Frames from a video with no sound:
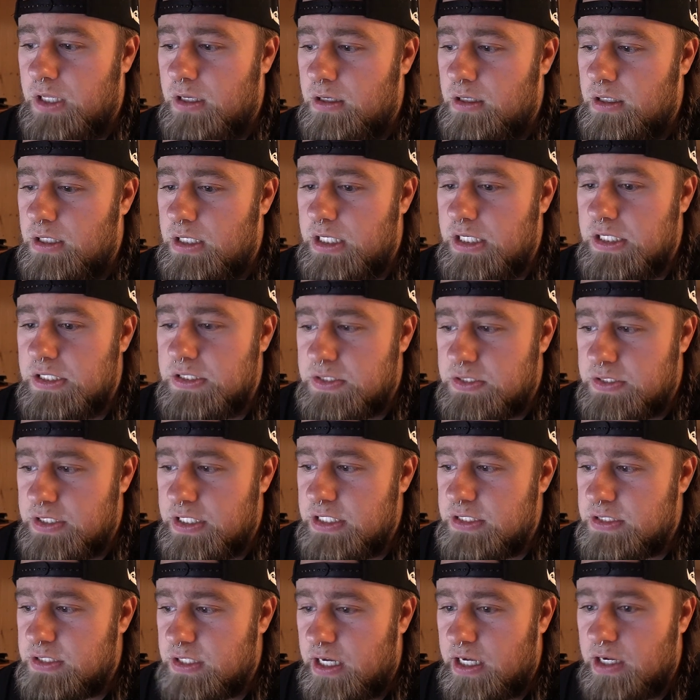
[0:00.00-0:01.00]

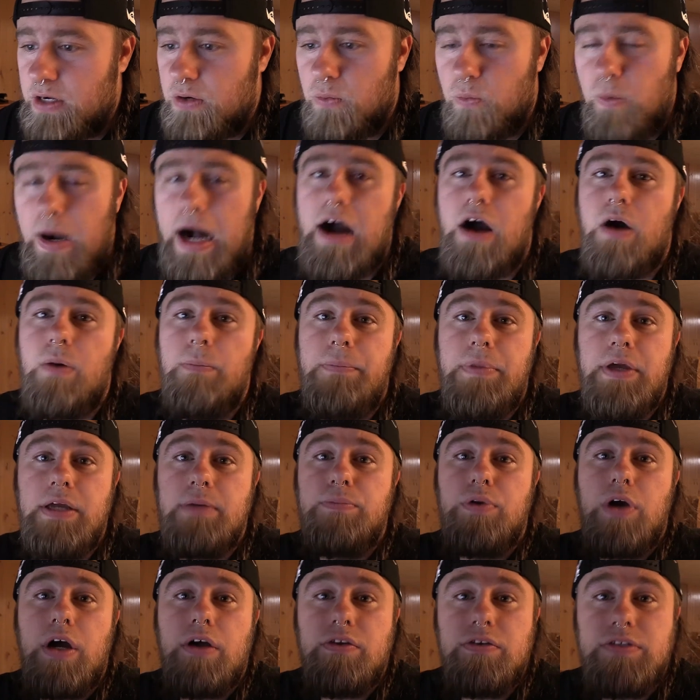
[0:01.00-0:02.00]
he's like, "Wow, Big
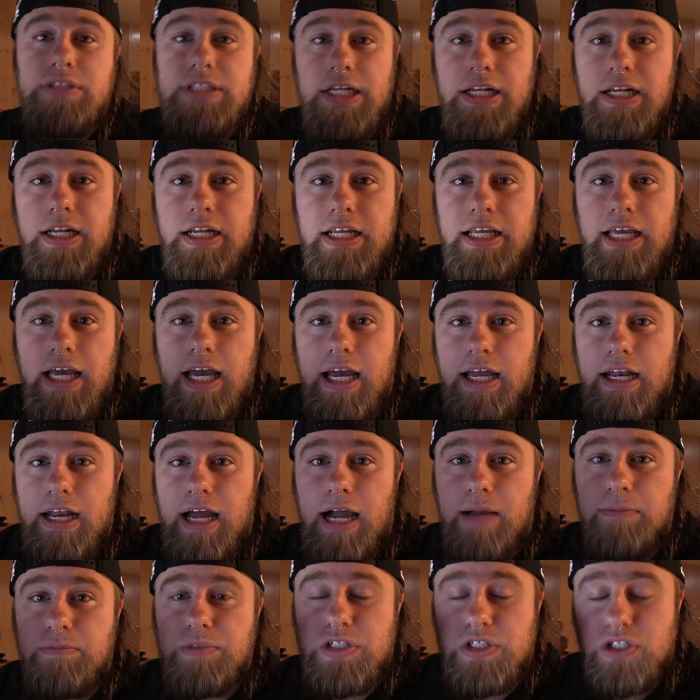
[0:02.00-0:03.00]
Brother did it again.
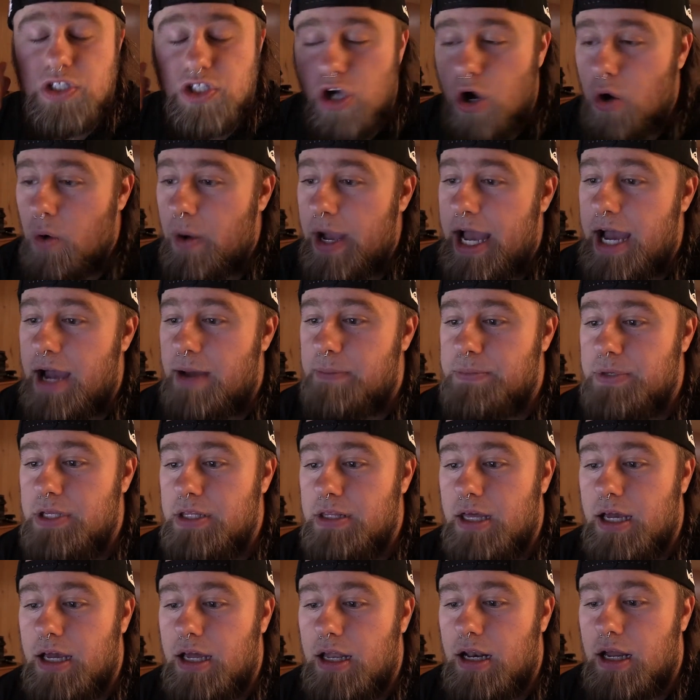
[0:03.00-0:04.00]
I'm so happy
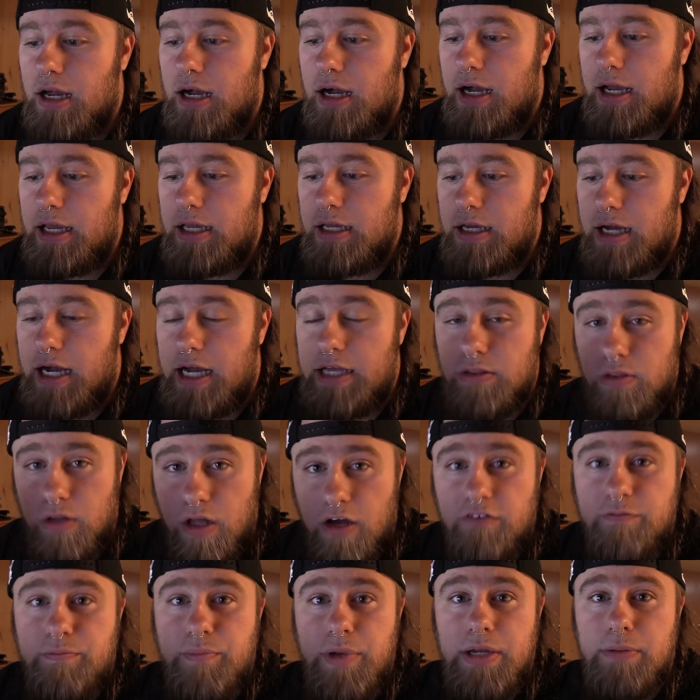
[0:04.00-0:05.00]
that I
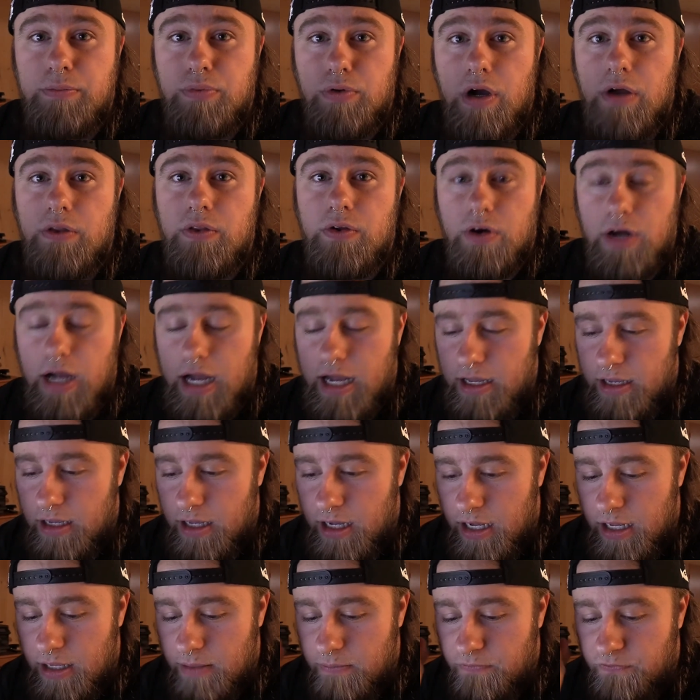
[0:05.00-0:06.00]
love Big Brother. I
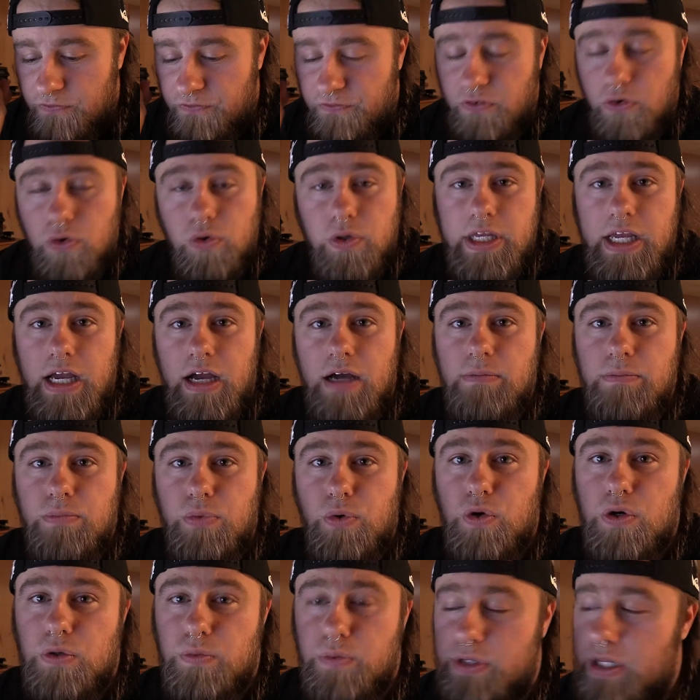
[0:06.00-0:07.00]
am fully on
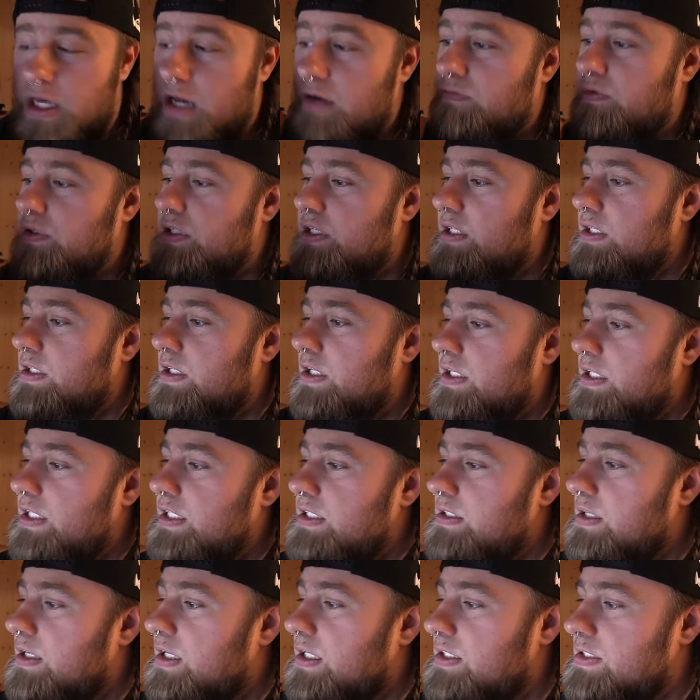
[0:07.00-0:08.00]
board with everything that he
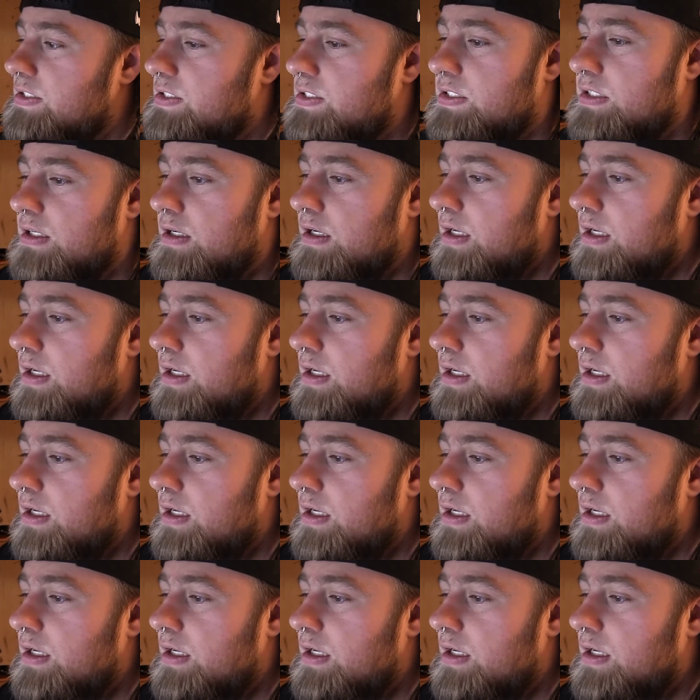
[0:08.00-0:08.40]
does."